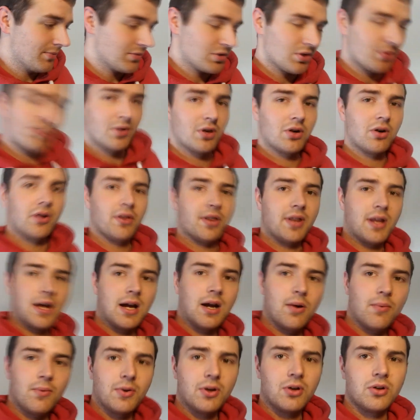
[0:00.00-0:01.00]
So we got
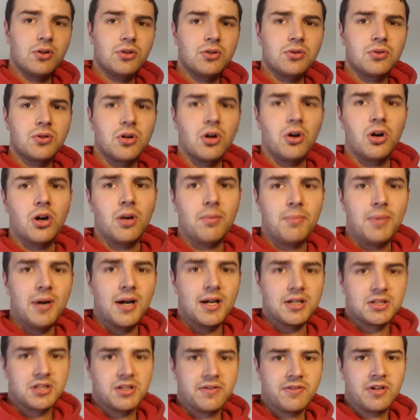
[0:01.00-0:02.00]
that. We got new coil
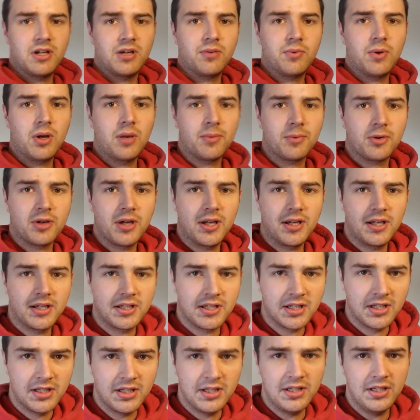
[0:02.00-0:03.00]
packs and everything. We
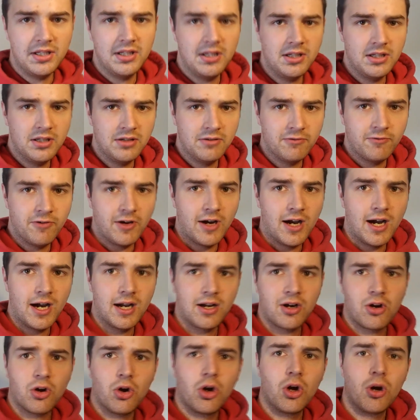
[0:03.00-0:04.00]
upgraded to the
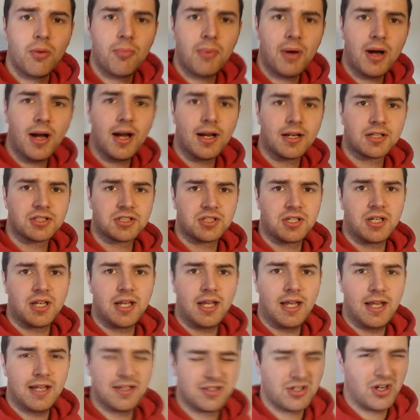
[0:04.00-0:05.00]
VAG coil packs.
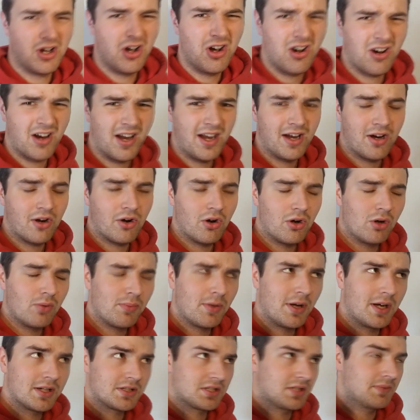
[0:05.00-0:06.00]
It's R8 coil
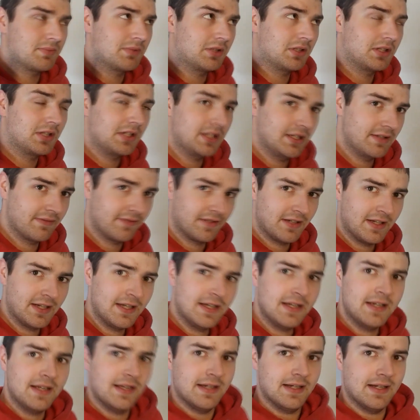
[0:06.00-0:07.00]
packs, I believe.
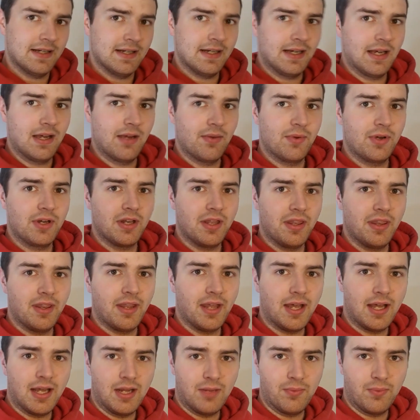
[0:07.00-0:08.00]
We done
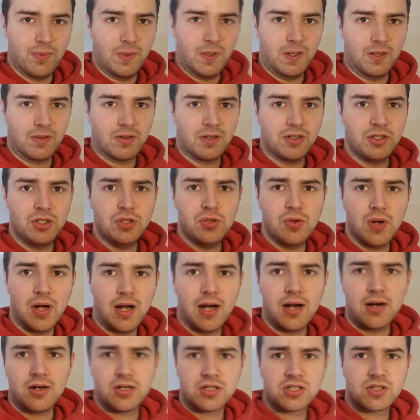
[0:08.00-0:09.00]
that. We run new
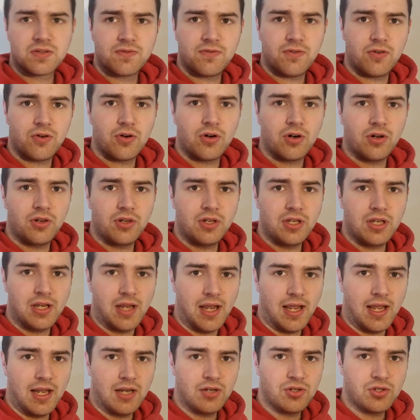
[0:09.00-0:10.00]
arse for
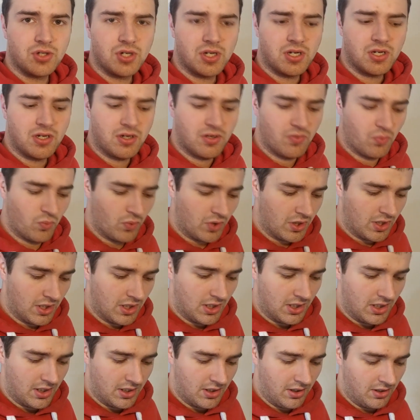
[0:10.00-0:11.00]
the engine.
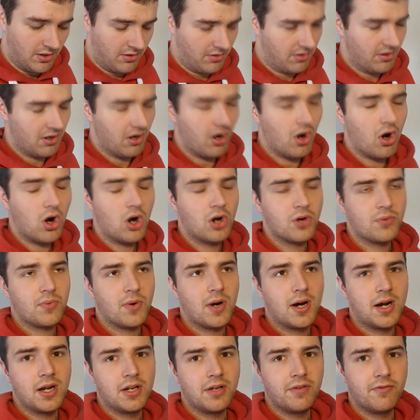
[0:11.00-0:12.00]
We
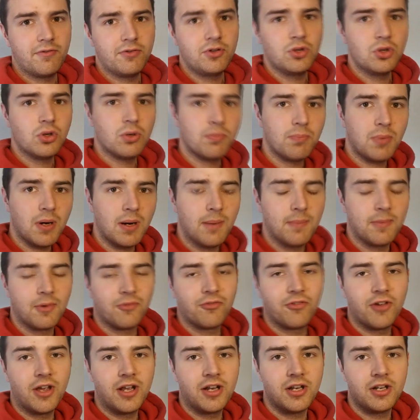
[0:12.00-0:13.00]
hardwired the fuel pump
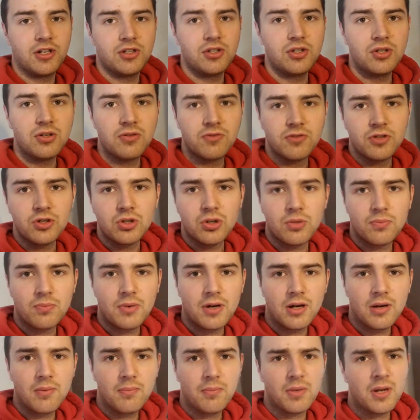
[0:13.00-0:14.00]
and fitted a new fuel
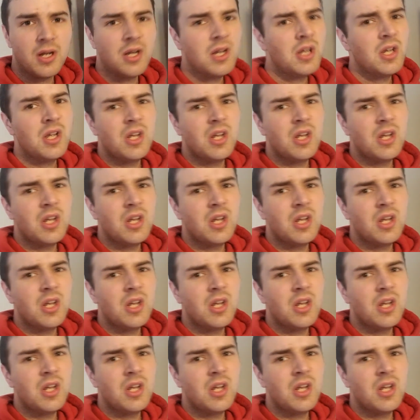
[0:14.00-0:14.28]
pump.